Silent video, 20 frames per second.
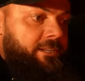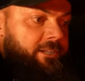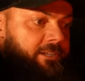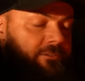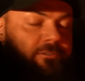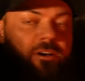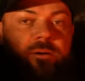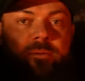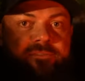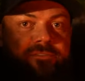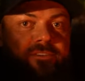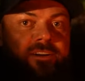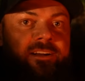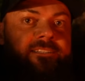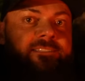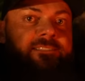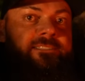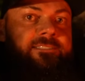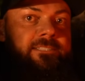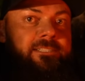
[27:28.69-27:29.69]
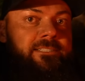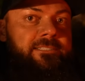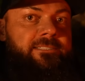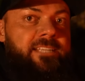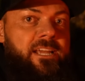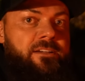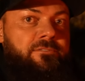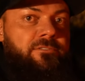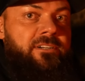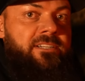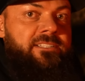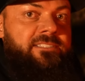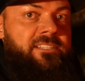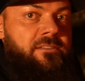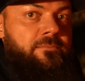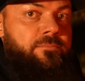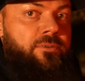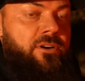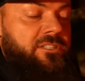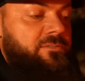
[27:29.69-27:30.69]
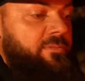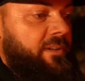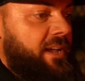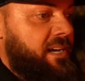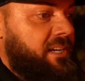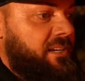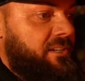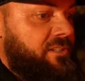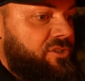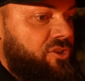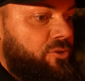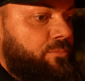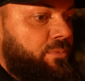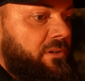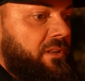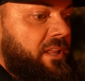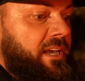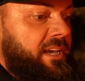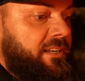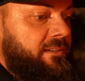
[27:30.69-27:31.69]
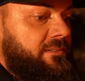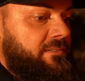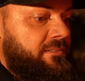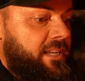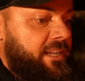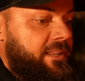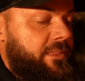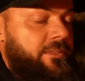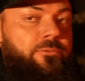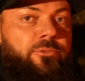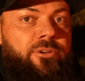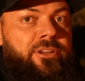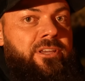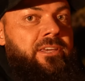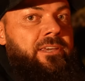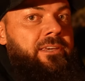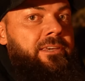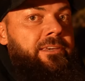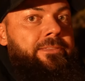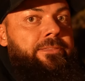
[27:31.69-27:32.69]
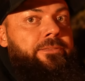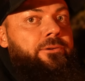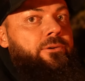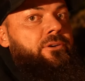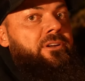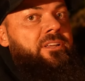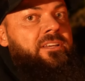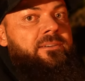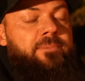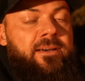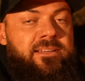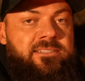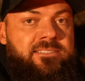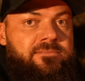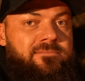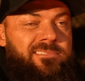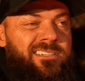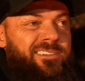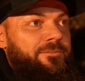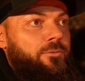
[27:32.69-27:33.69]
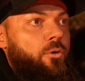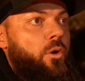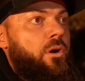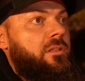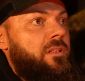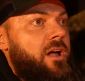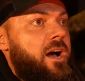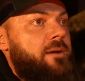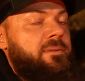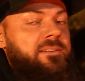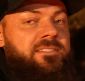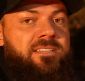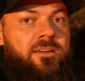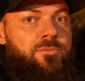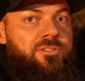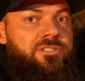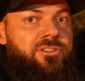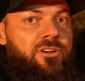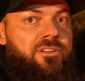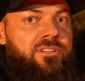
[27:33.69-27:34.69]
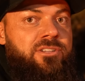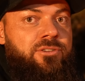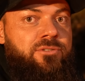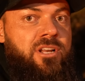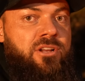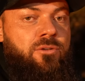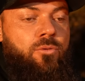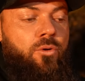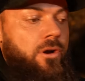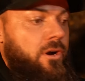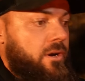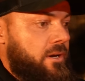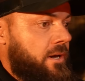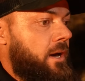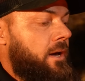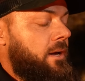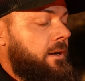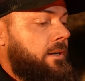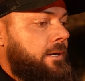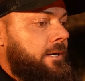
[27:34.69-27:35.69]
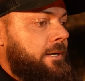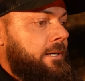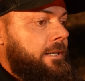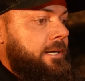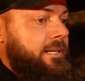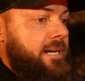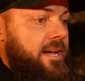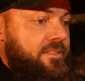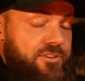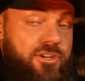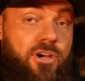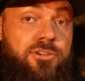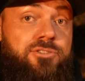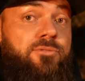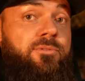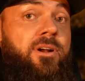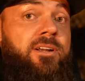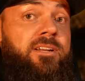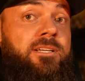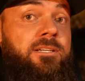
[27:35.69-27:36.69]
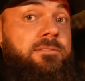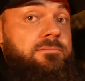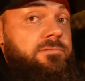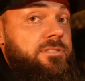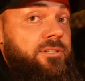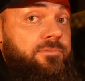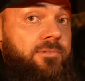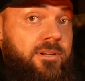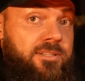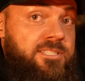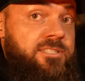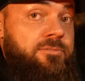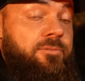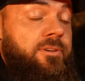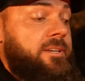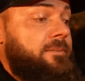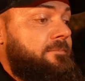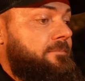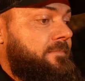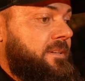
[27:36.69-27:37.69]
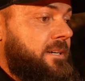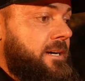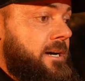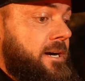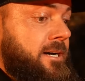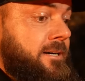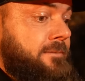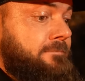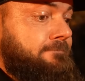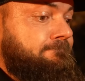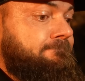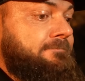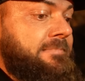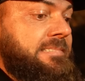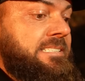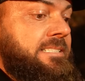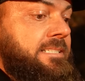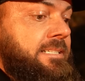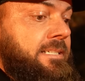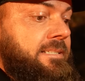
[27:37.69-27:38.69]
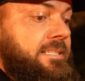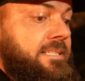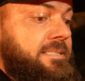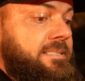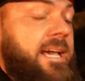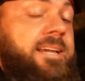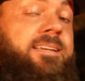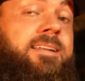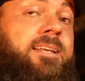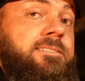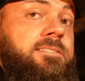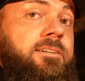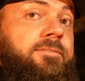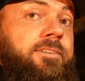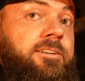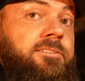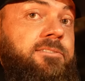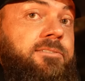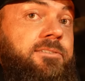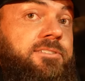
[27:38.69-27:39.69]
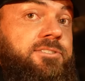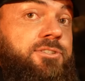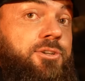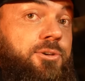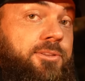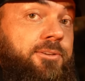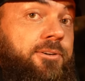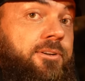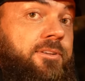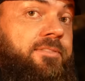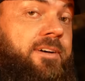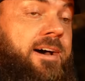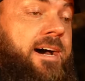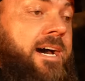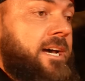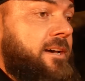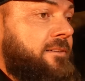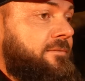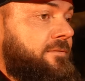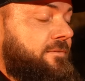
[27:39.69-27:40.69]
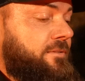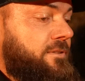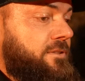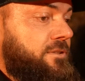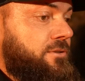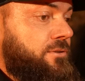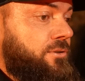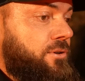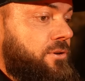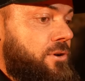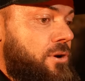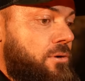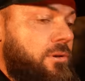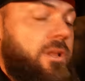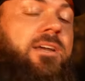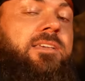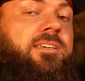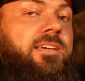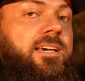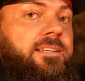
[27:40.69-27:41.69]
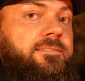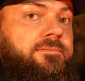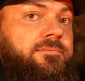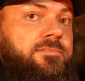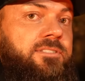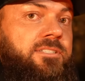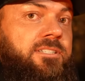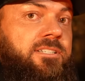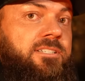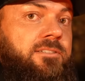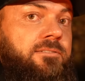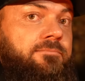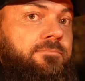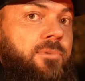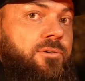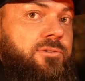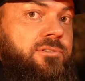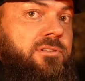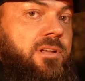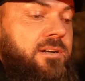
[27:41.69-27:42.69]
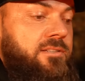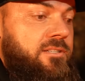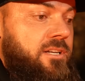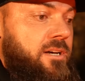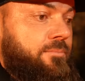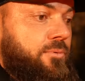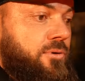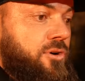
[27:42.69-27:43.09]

Well, my friends, day one is in the books. We got here super late, like 3:30, by about 4 o'clock by the time we started doing any work. Got the dozer running, she runs sweet. The second excavator, the 235, no luck yet. The motor's locked up.